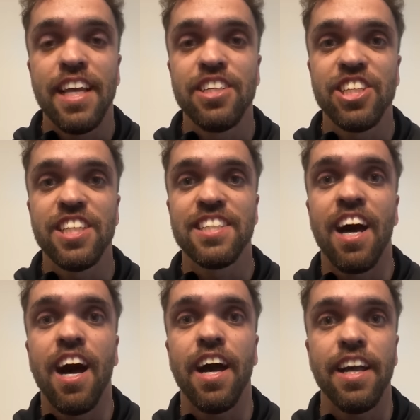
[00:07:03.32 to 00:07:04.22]
tension is
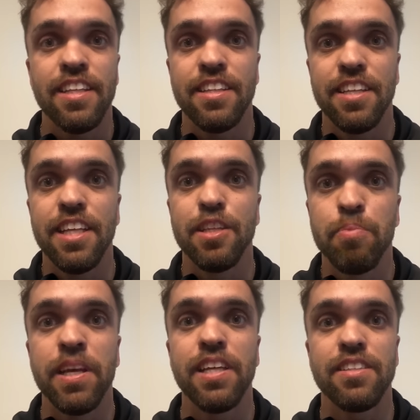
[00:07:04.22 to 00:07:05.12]
high in the
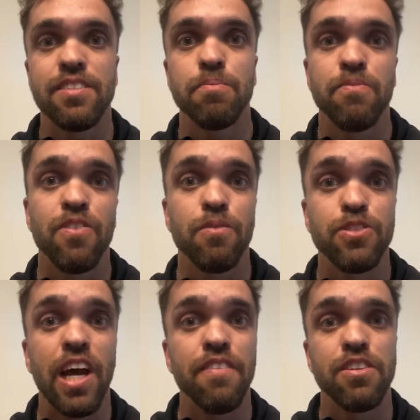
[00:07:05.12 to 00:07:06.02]
pits for
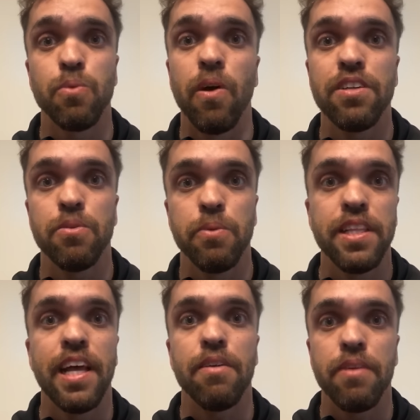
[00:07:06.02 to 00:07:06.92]
drivers wanting to
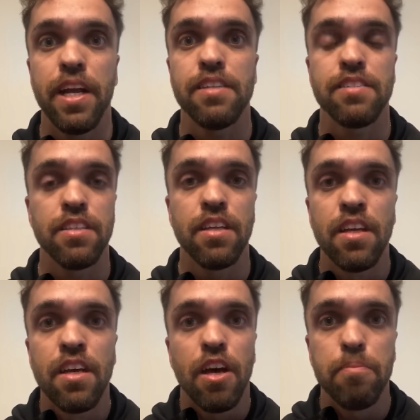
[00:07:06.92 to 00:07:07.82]
win that race. And
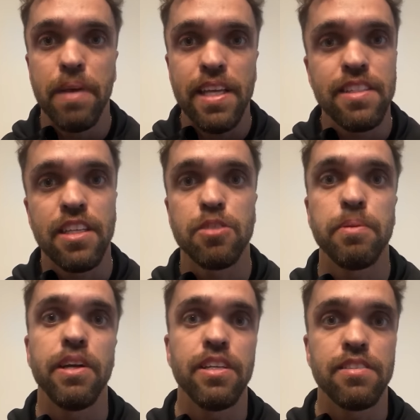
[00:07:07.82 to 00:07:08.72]
amazing
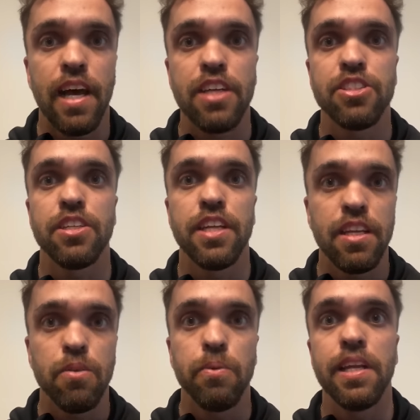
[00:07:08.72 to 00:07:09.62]
experience last year
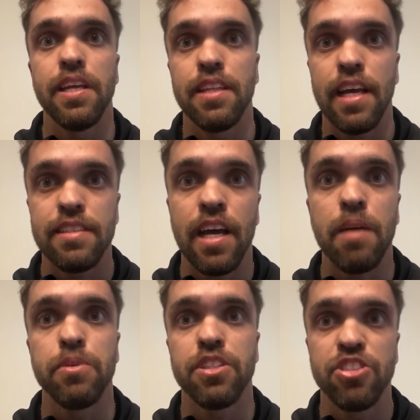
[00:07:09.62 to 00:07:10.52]
getting to win it in that
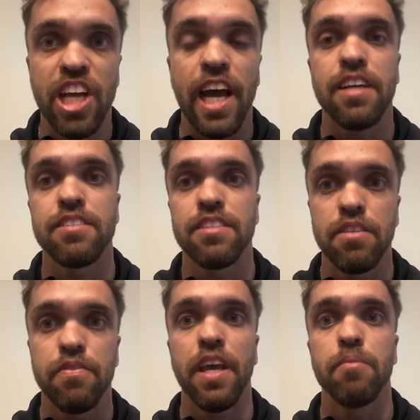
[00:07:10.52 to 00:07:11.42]
time with Jax
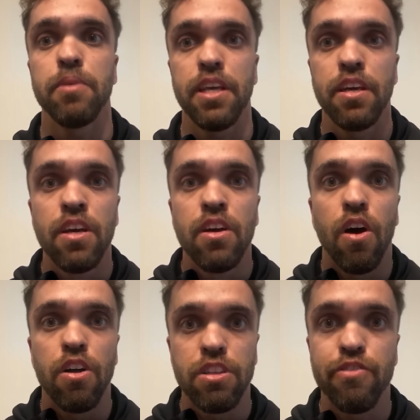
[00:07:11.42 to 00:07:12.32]
and the family
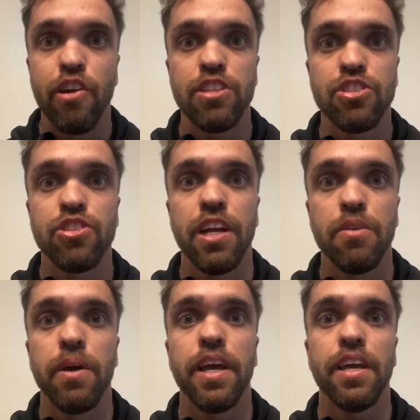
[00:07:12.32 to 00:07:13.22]
on the front
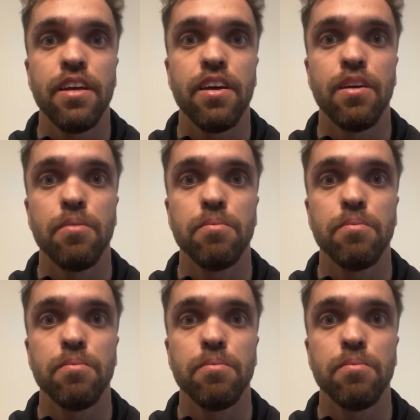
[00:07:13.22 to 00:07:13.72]
straightaway.